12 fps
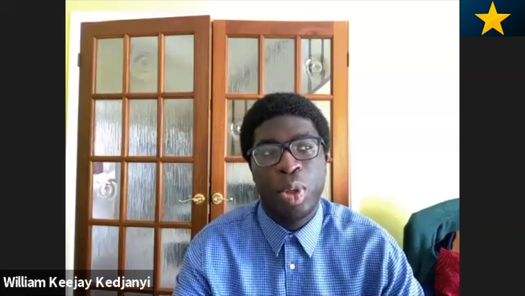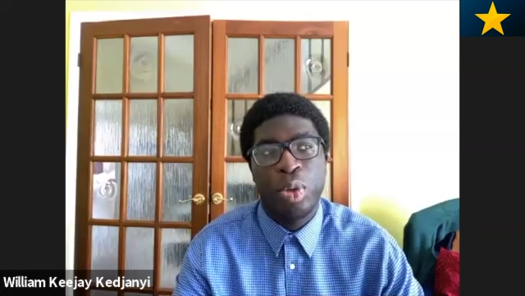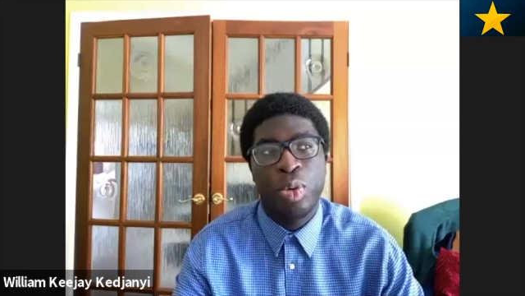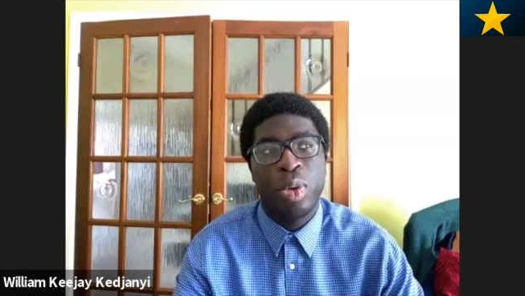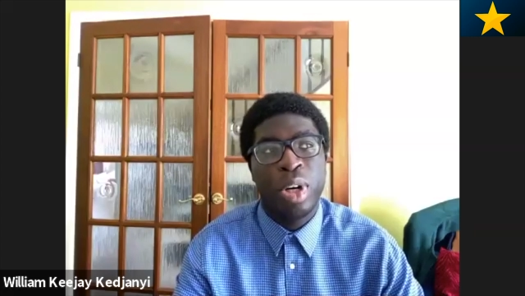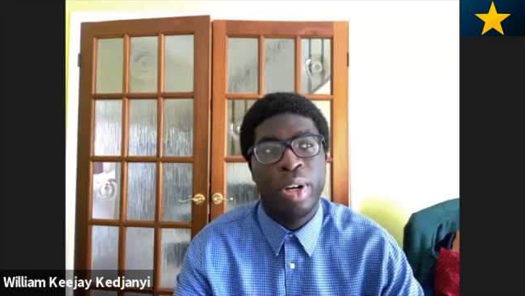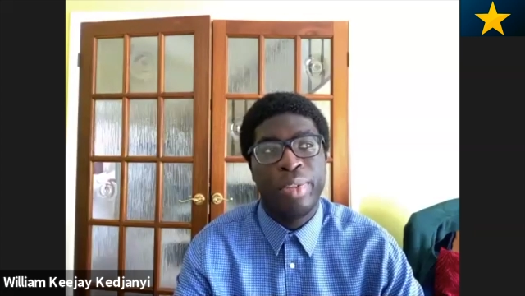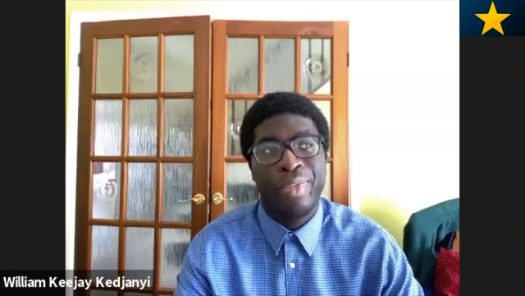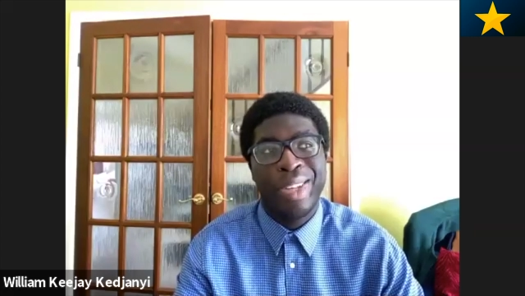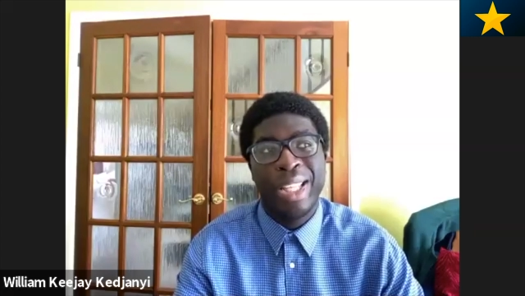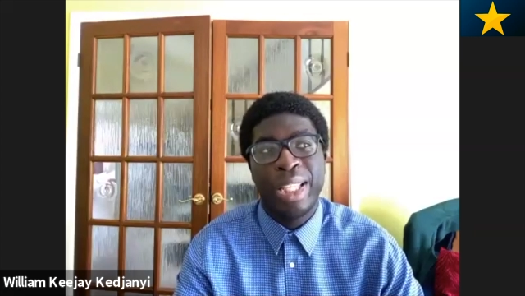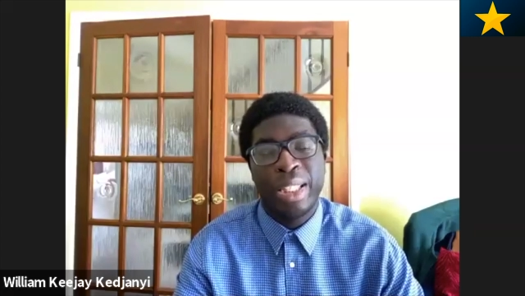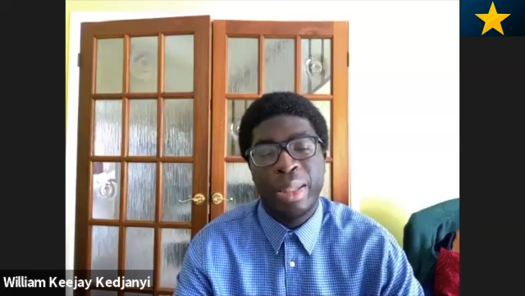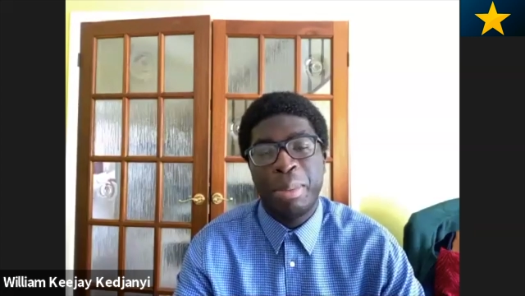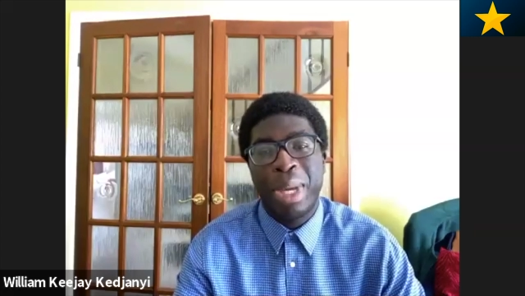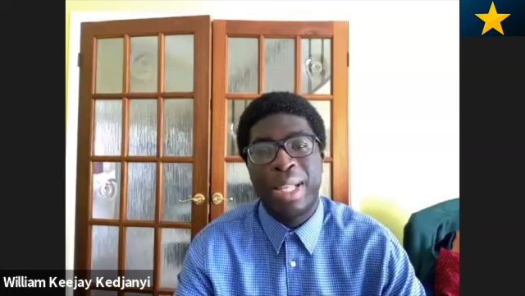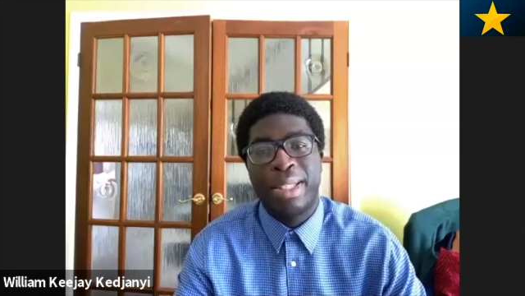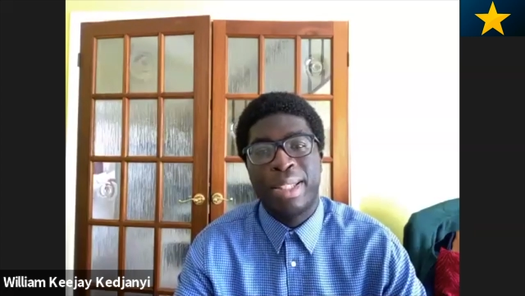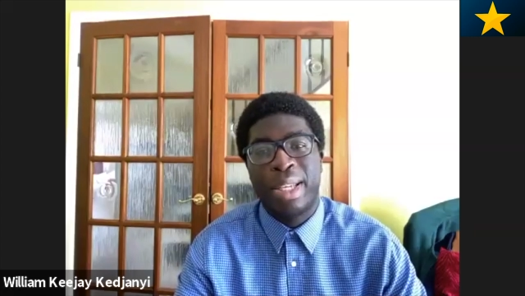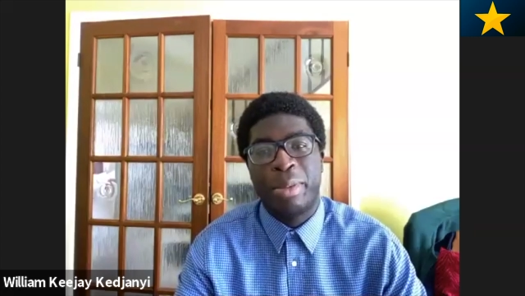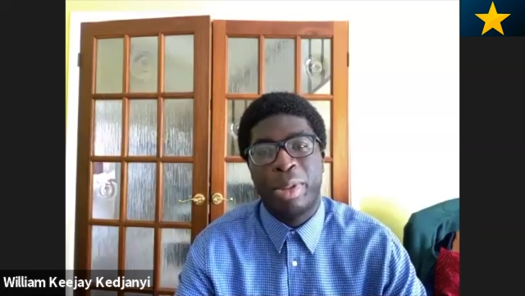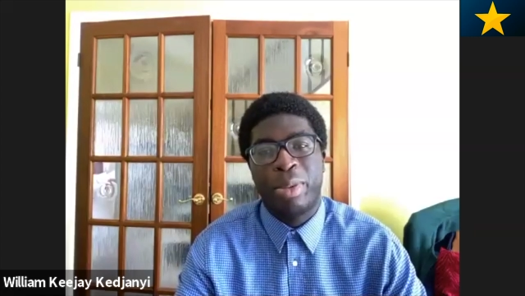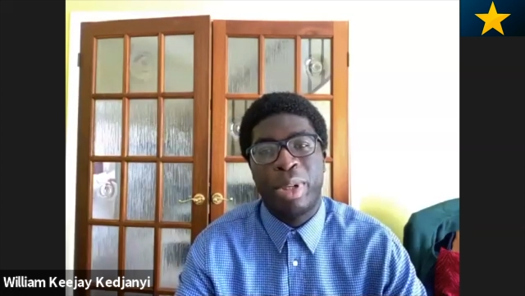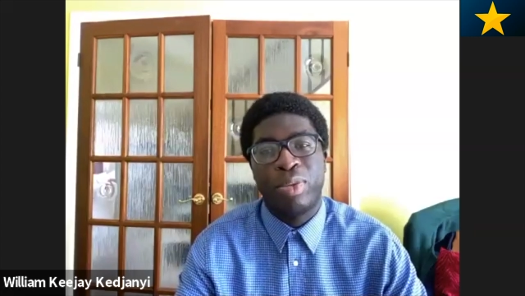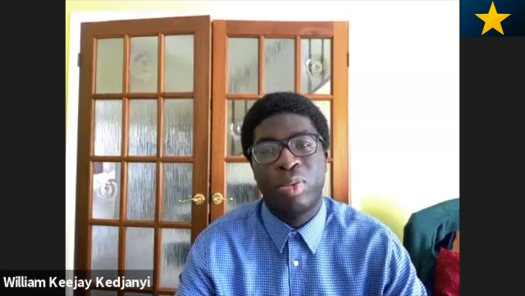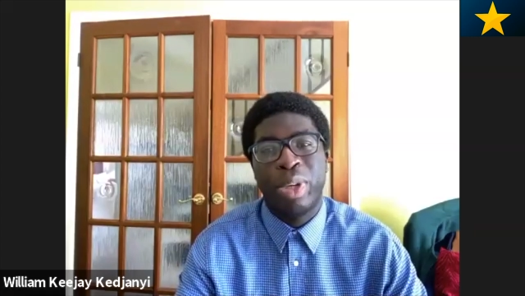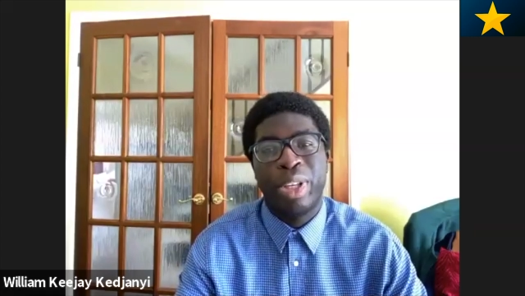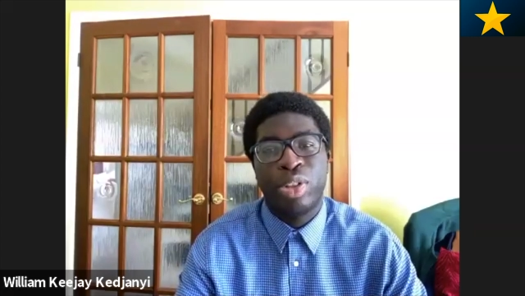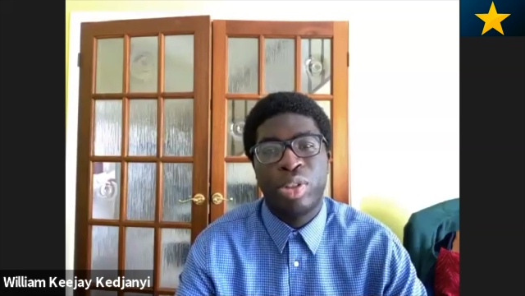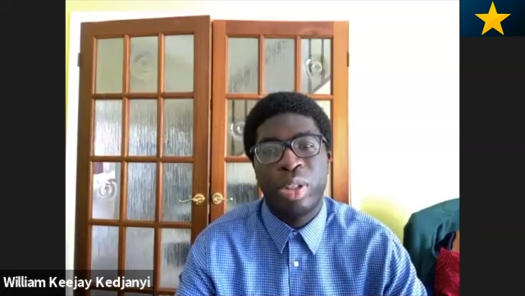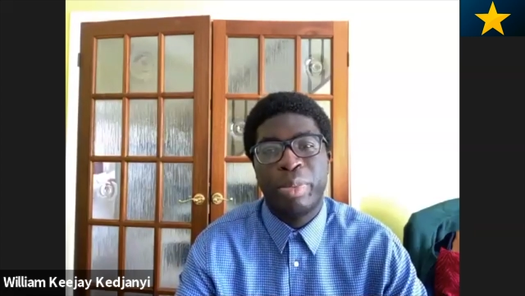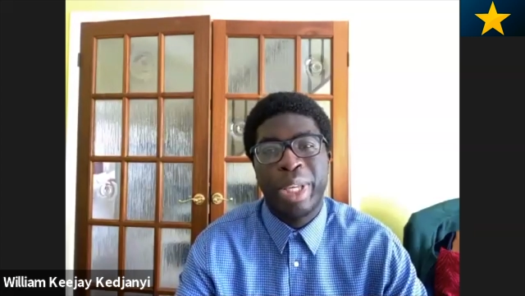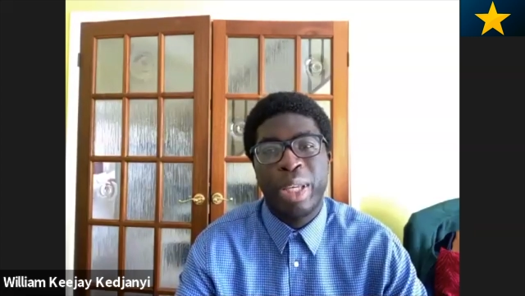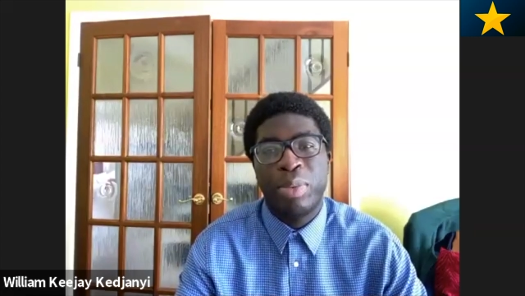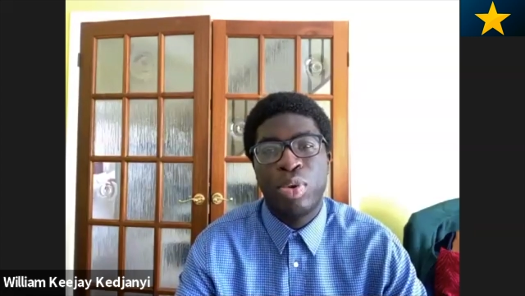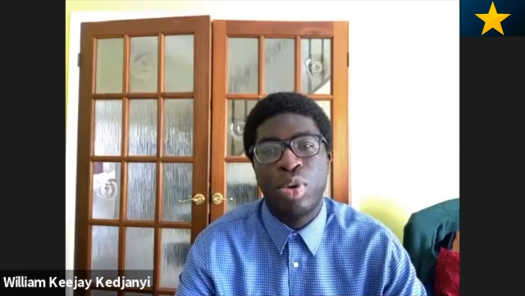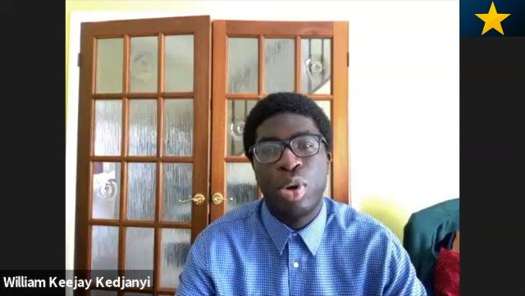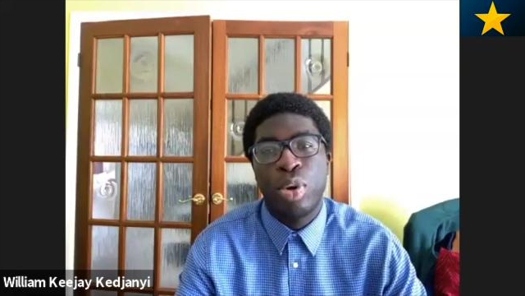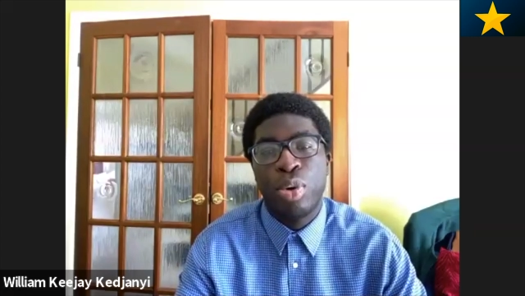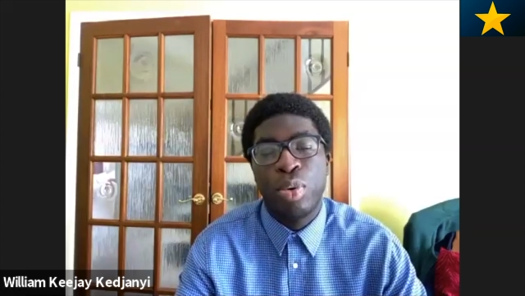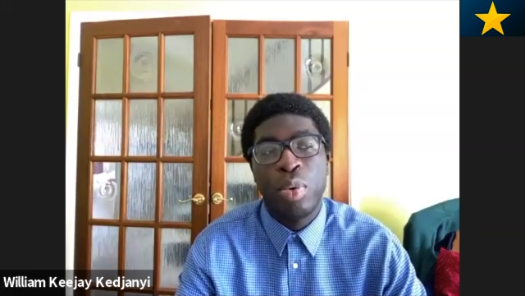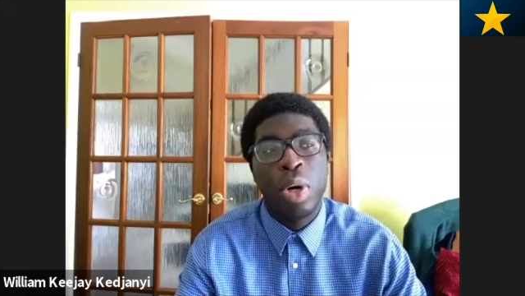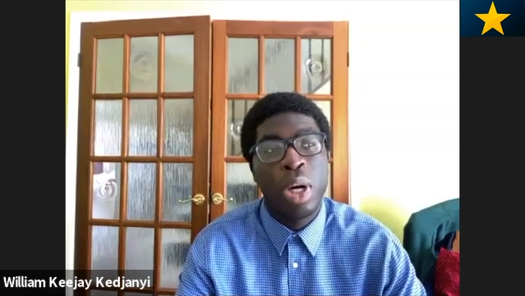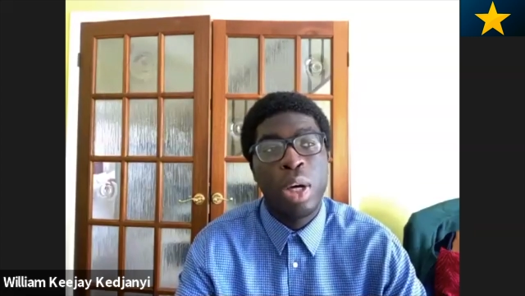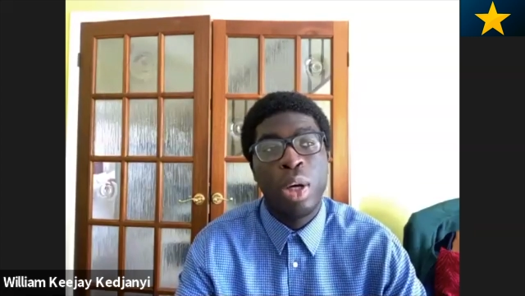who are filling the mandate, by the way, of reaching people who